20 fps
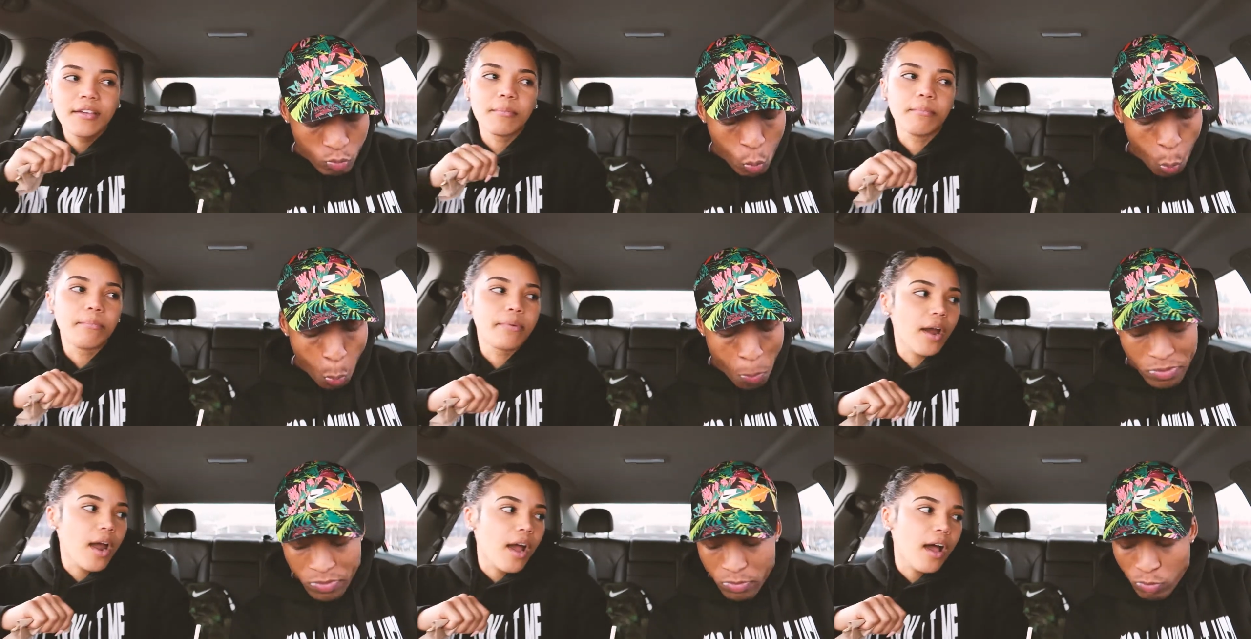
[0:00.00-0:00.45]

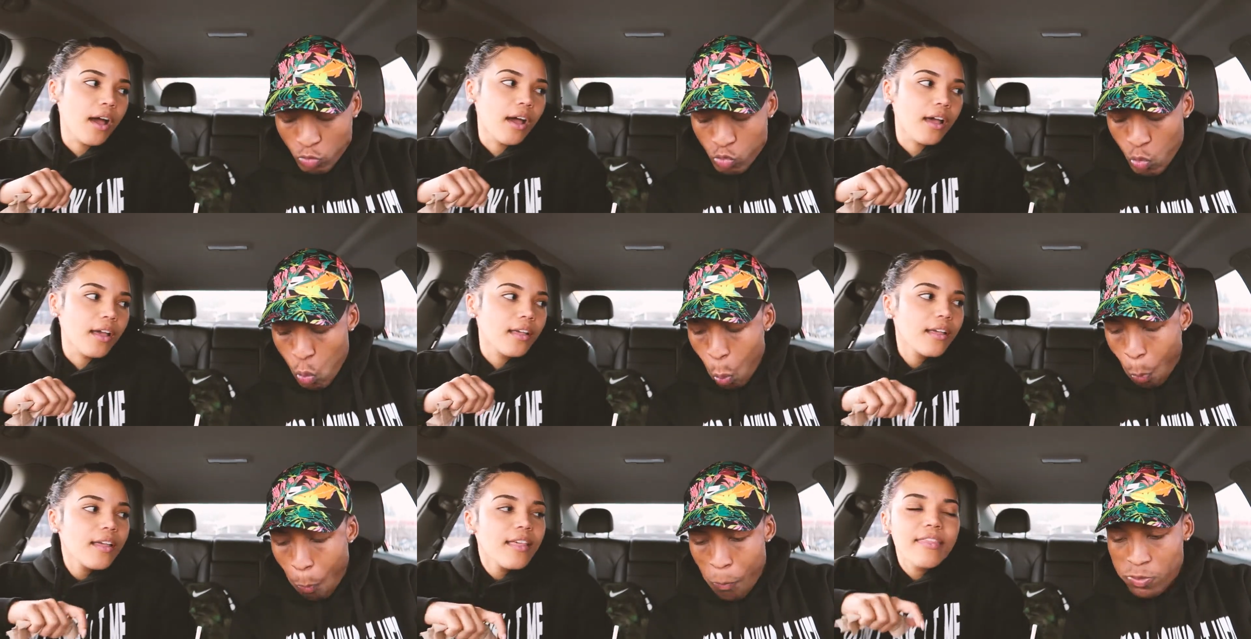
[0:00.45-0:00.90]

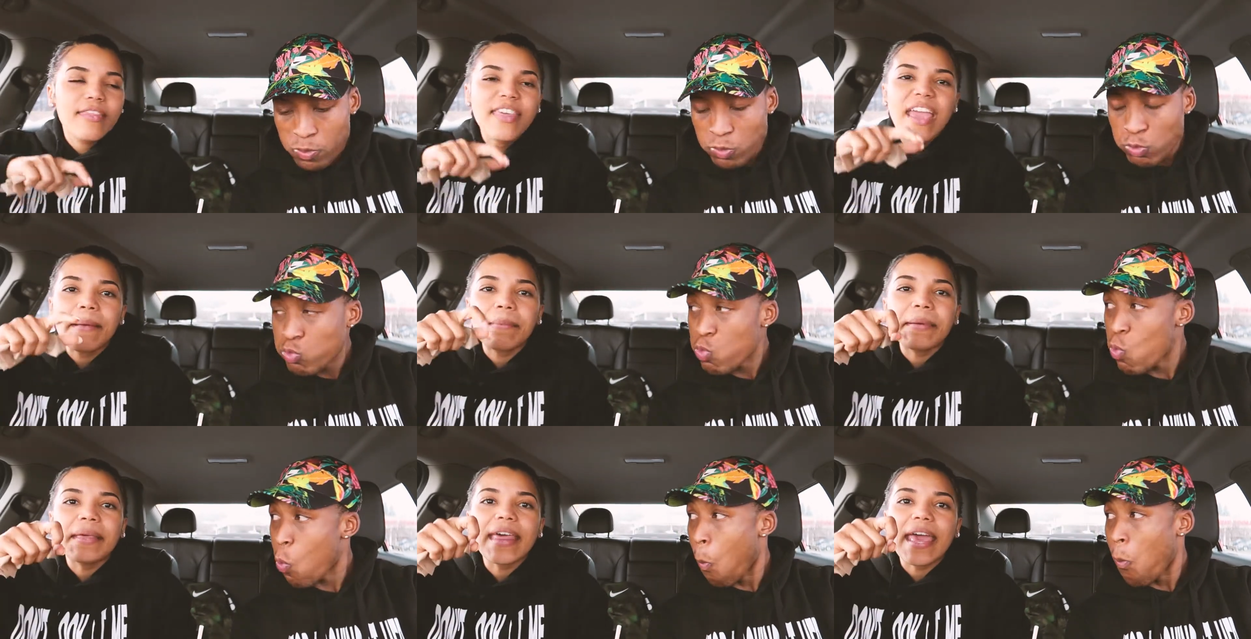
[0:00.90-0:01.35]
Speaker 1: bruh.
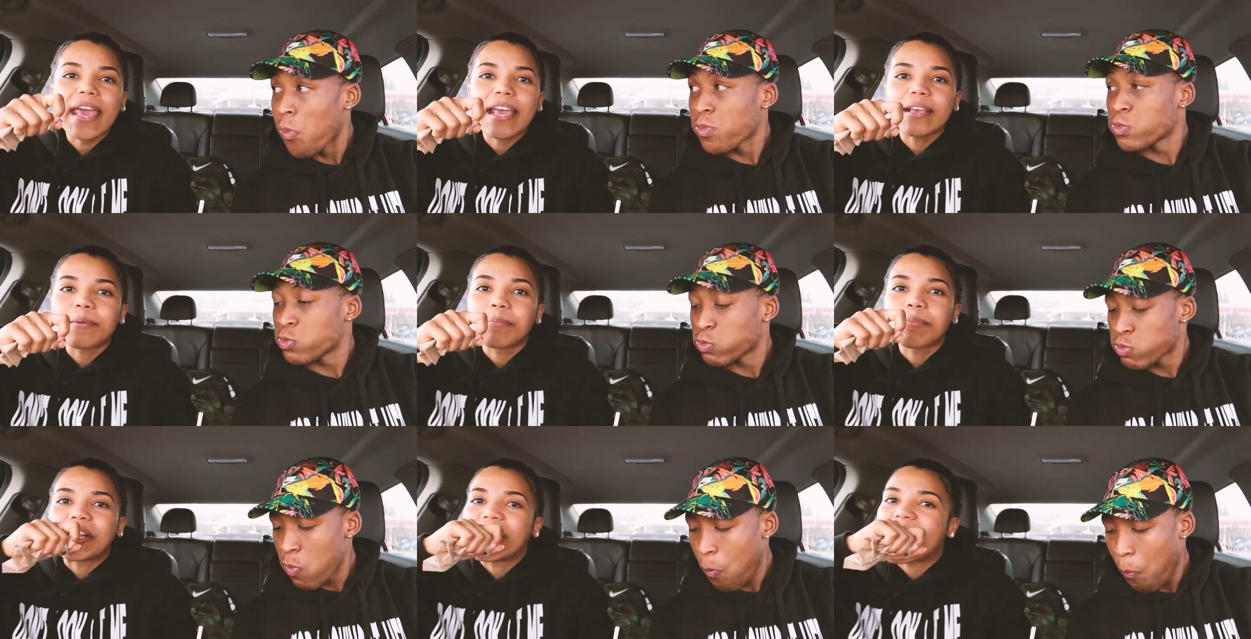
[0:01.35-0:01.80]
They be
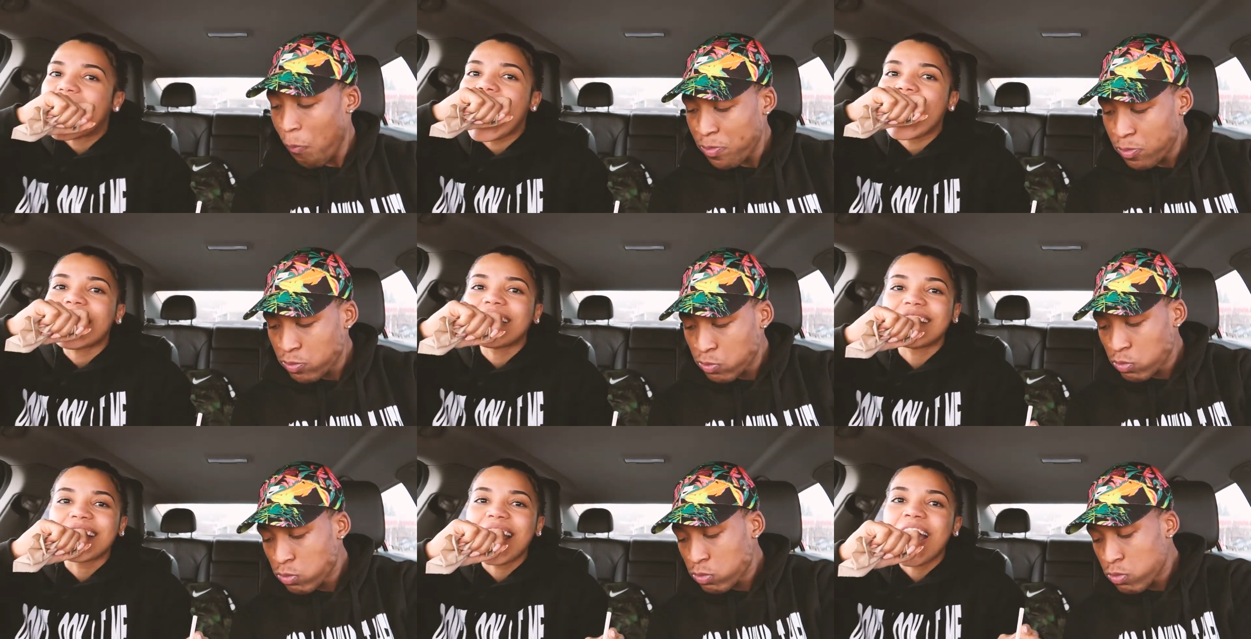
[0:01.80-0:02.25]
like
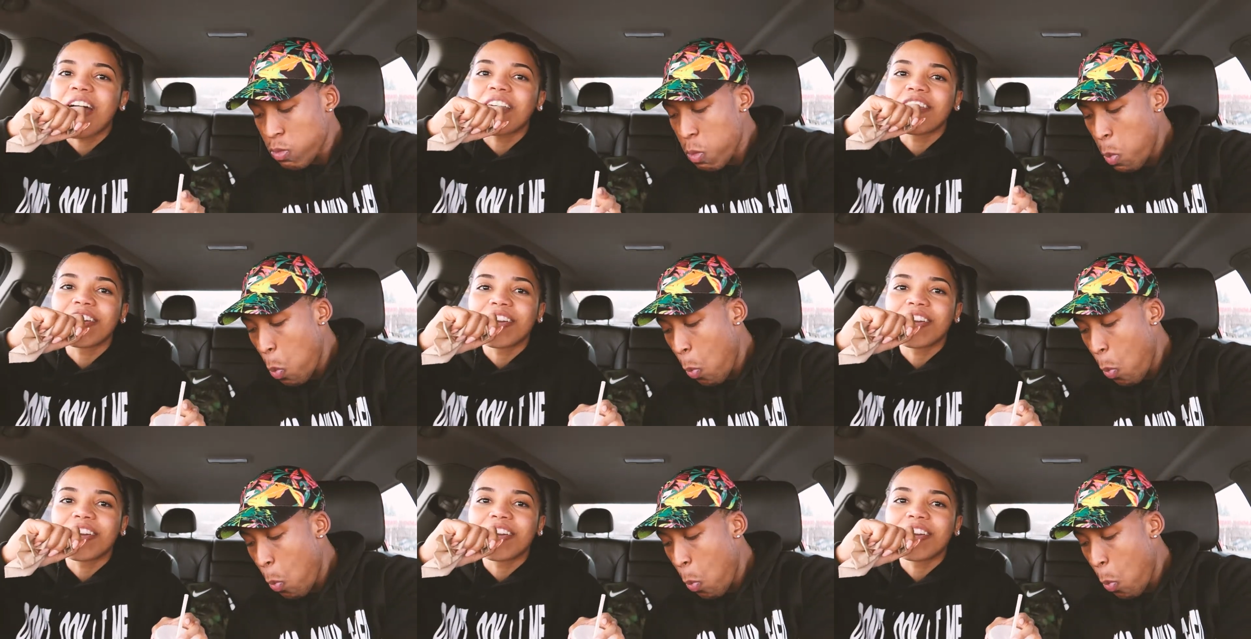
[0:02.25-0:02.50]
planning how